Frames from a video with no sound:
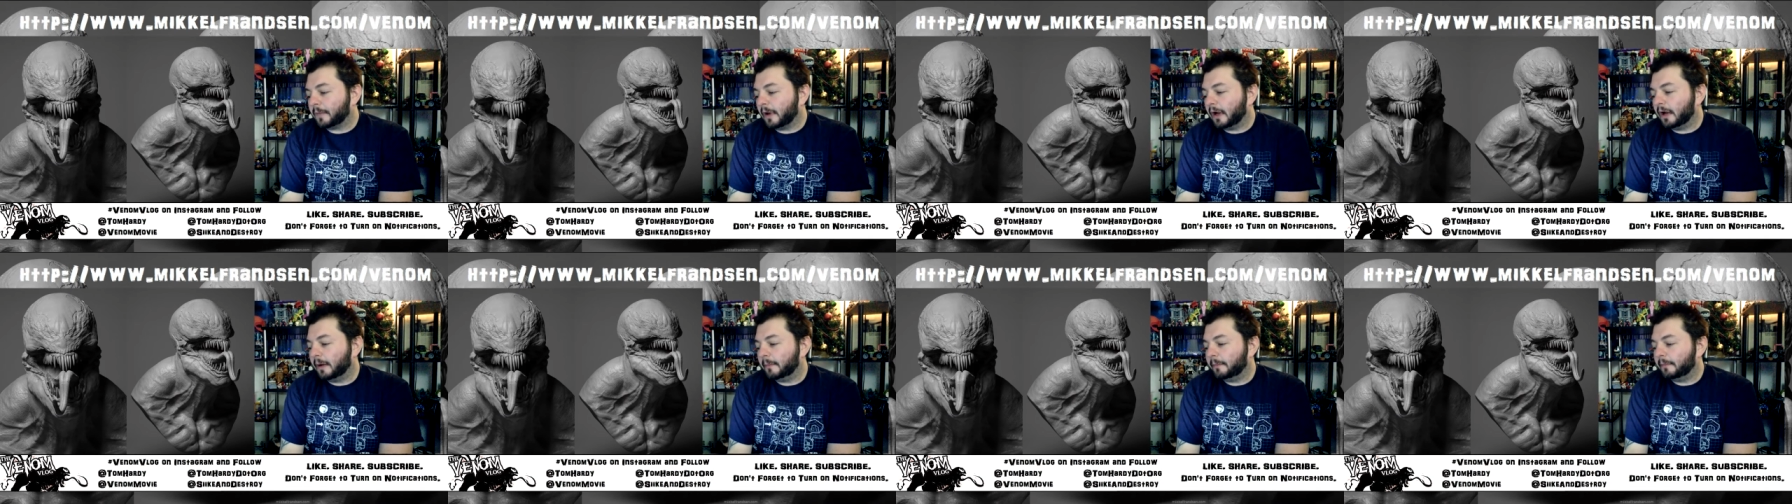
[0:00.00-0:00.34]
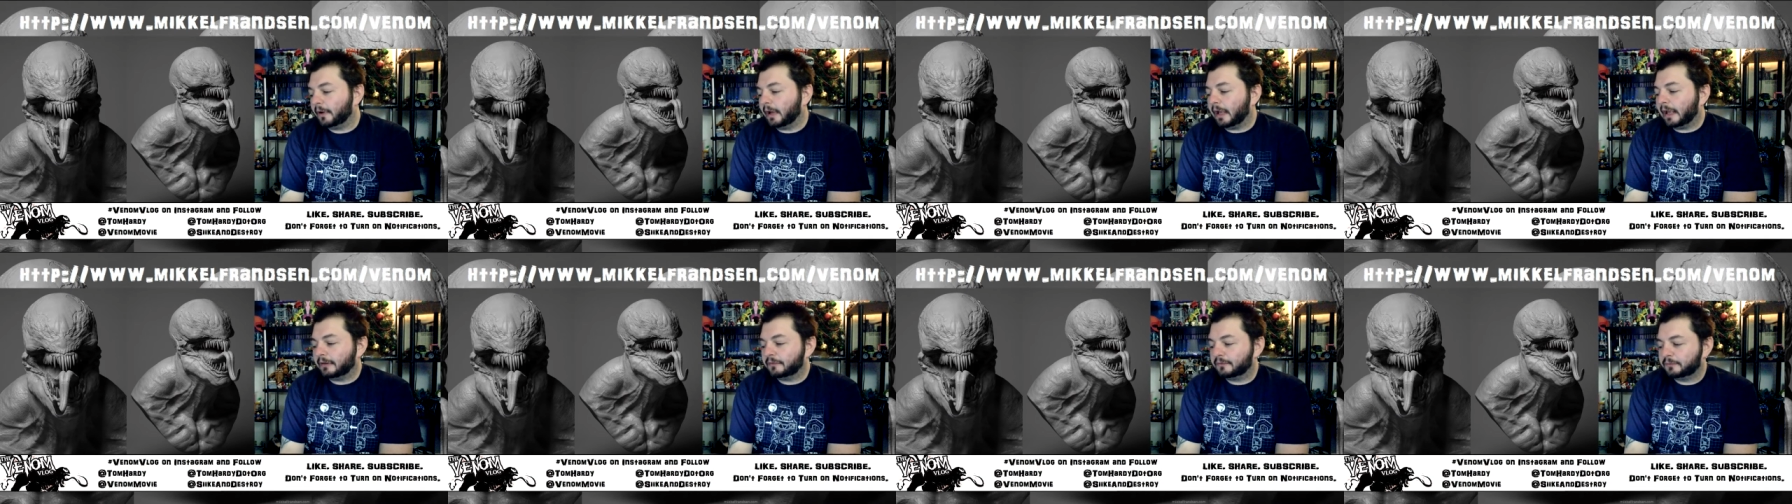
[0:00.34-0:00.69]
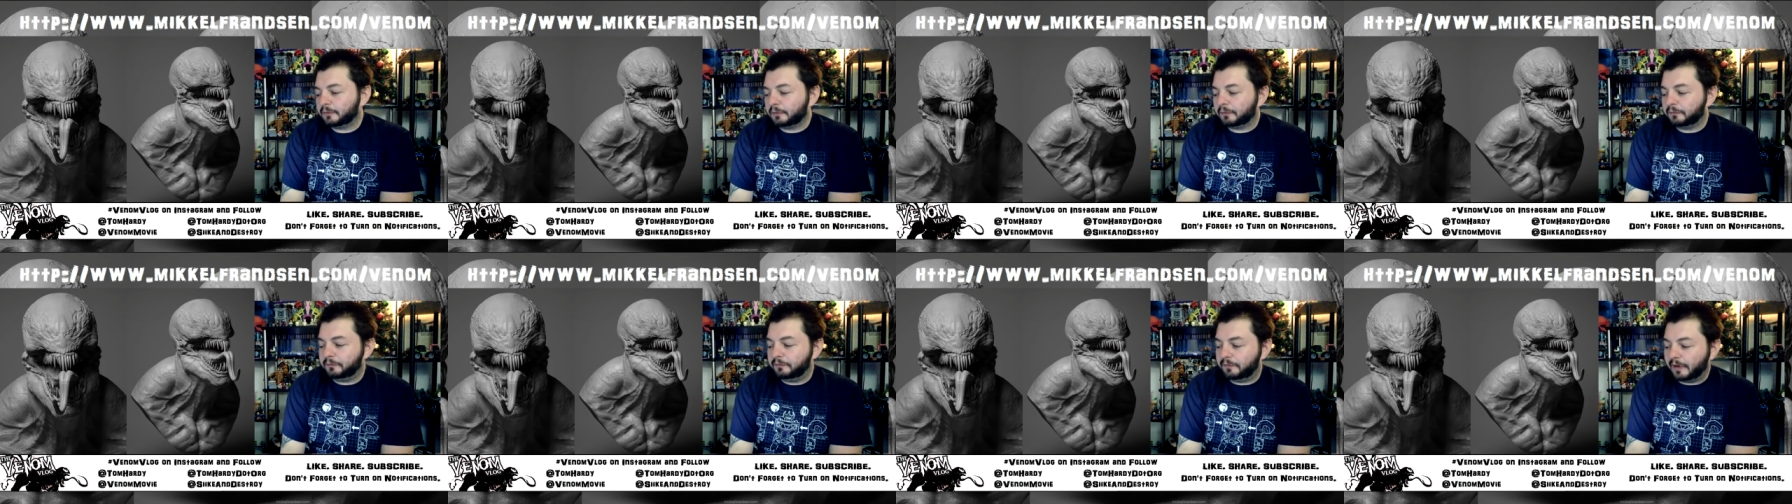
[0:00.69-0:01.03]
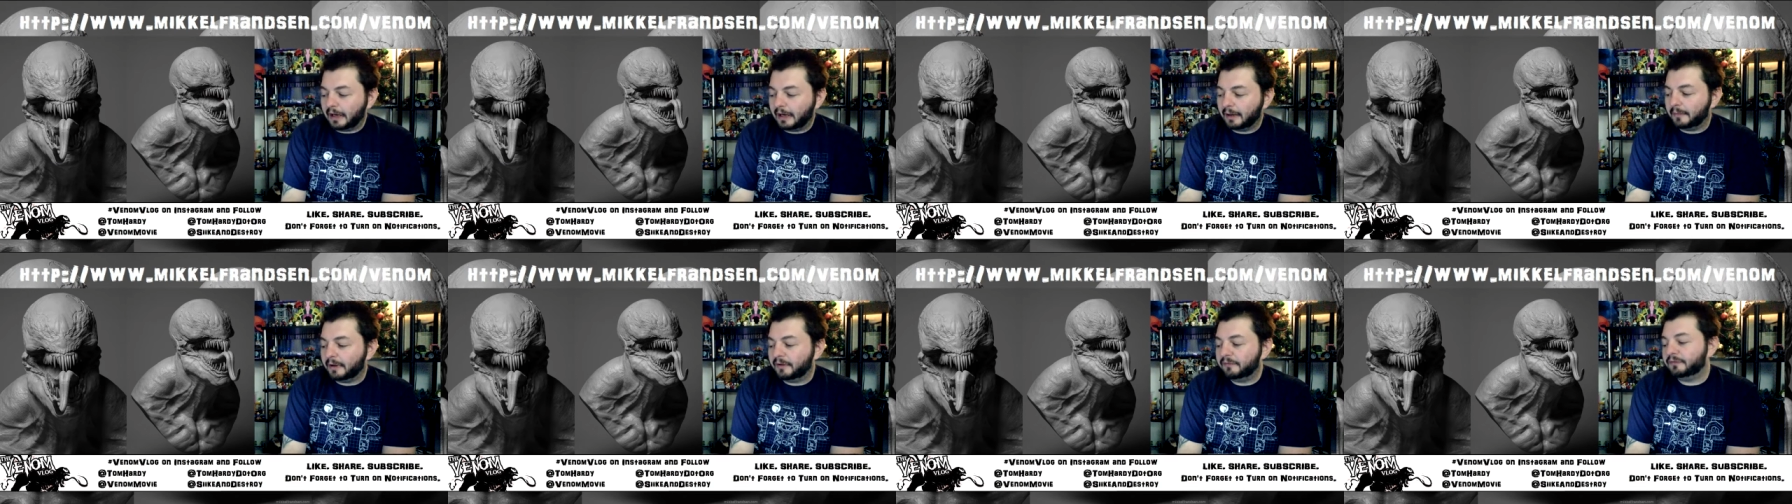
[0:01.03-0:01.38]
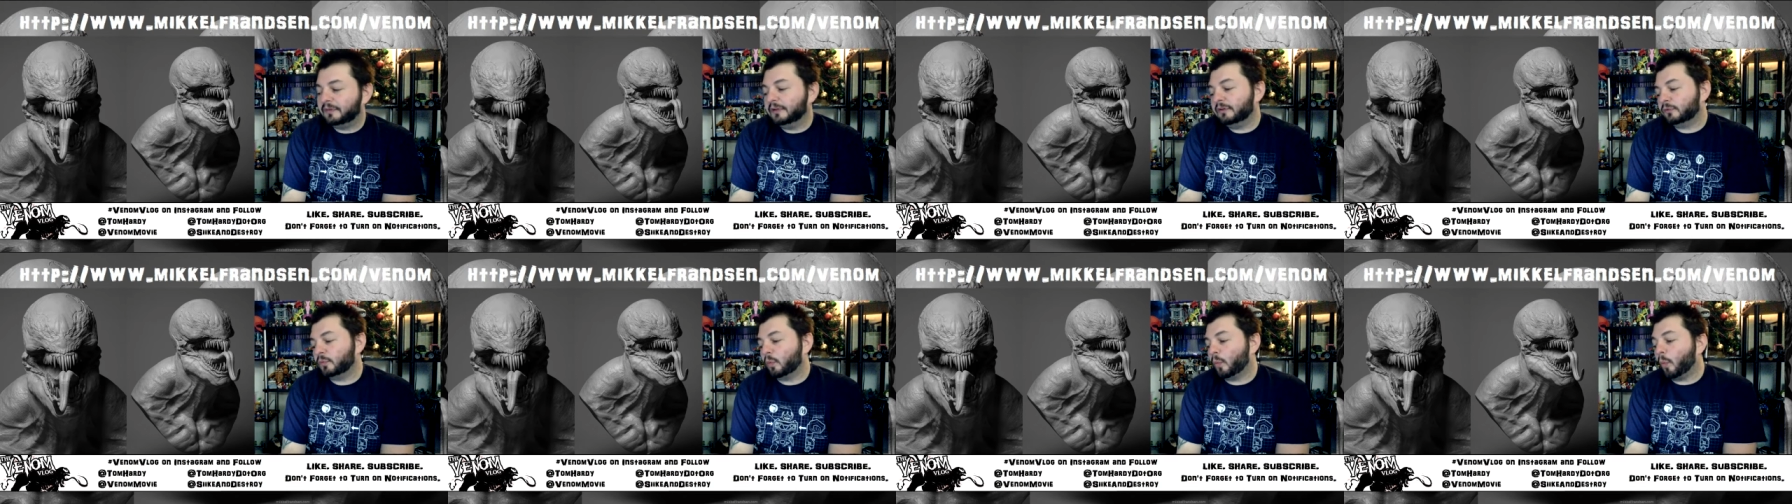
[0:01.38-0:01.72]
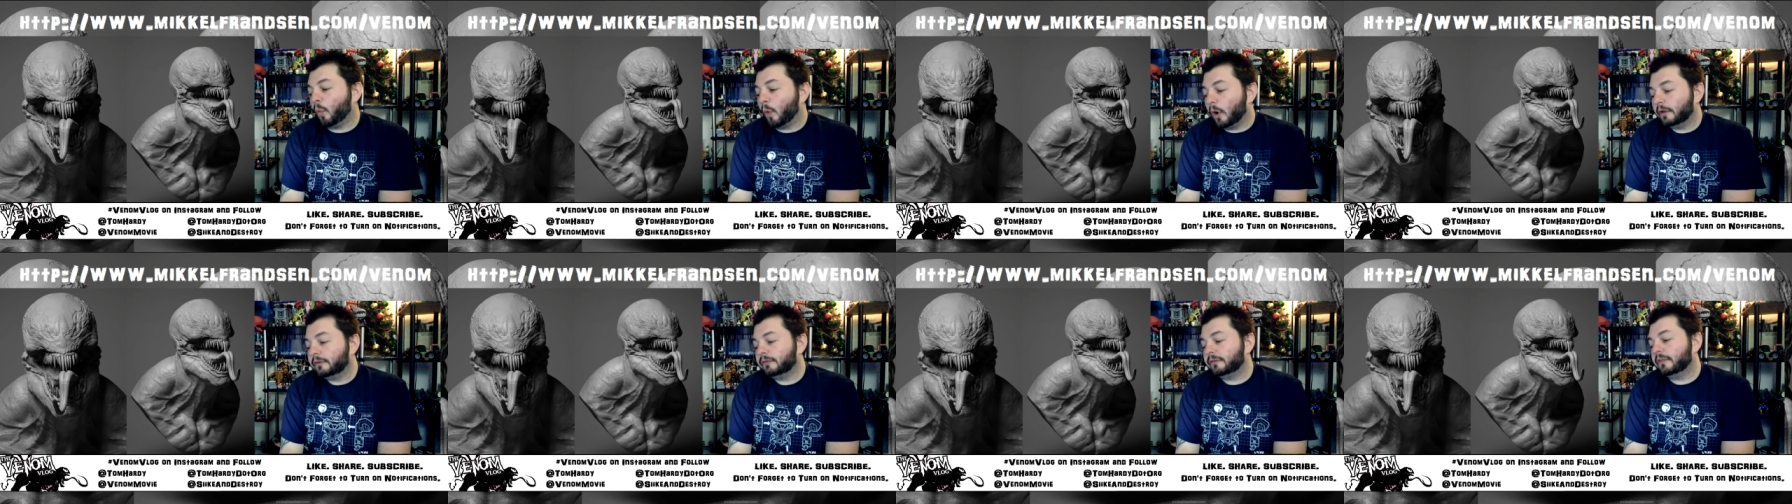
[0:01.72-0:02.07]
Um, as for Venom, if this
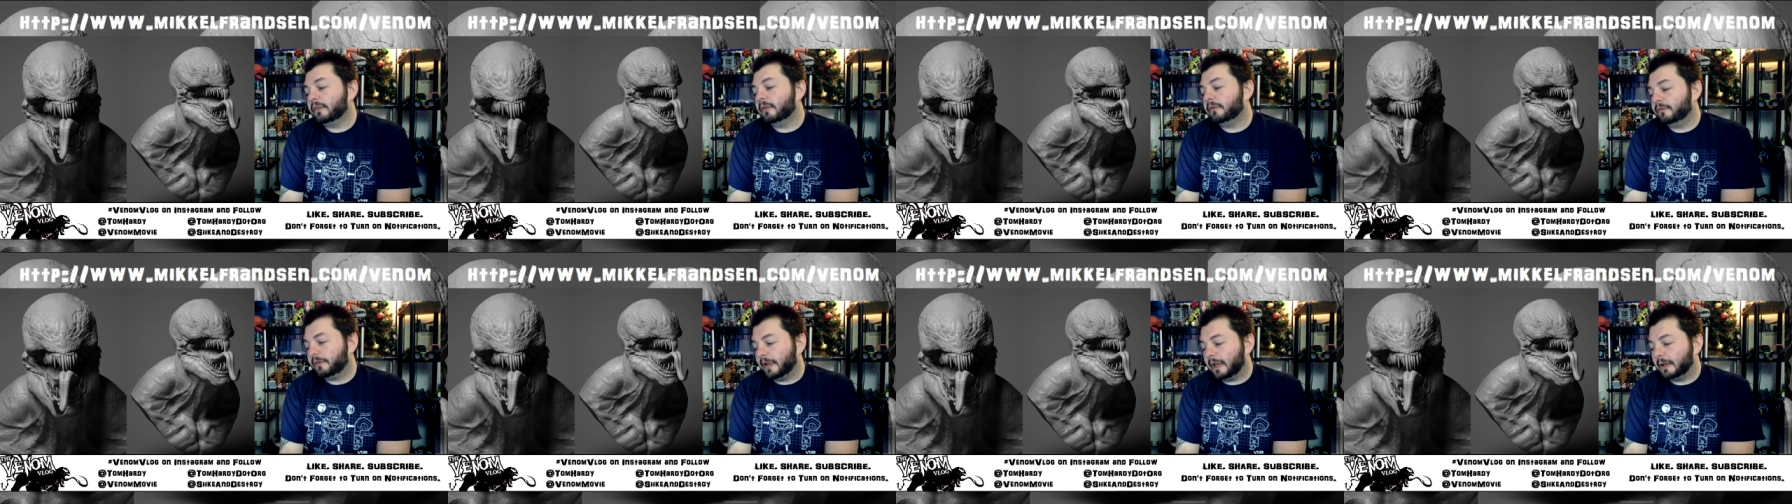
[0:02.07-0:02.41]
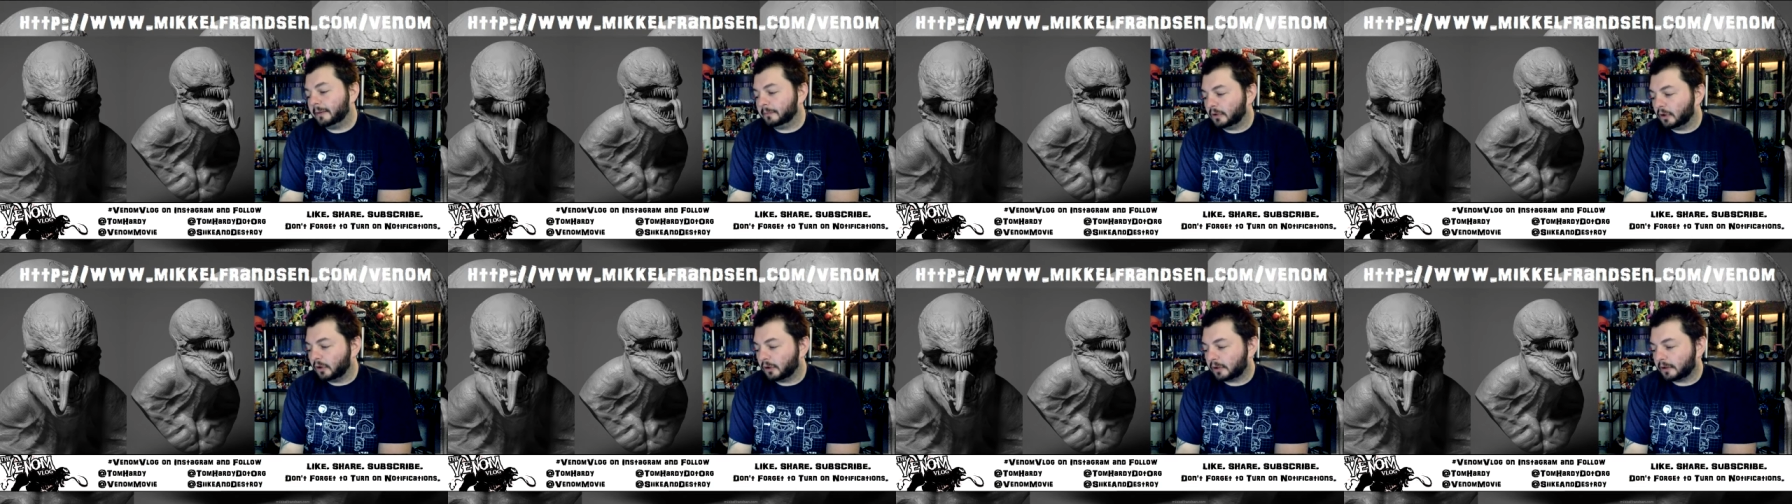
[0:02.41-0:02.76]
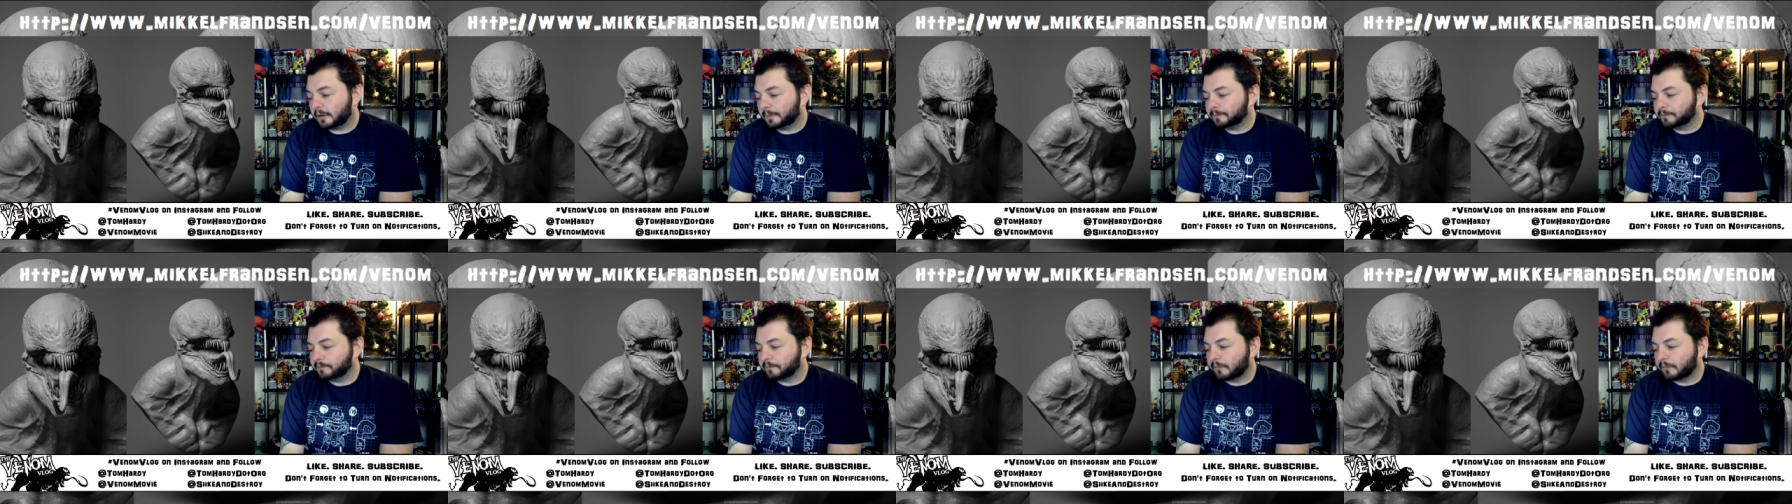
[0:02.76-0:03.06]
was the Venom look.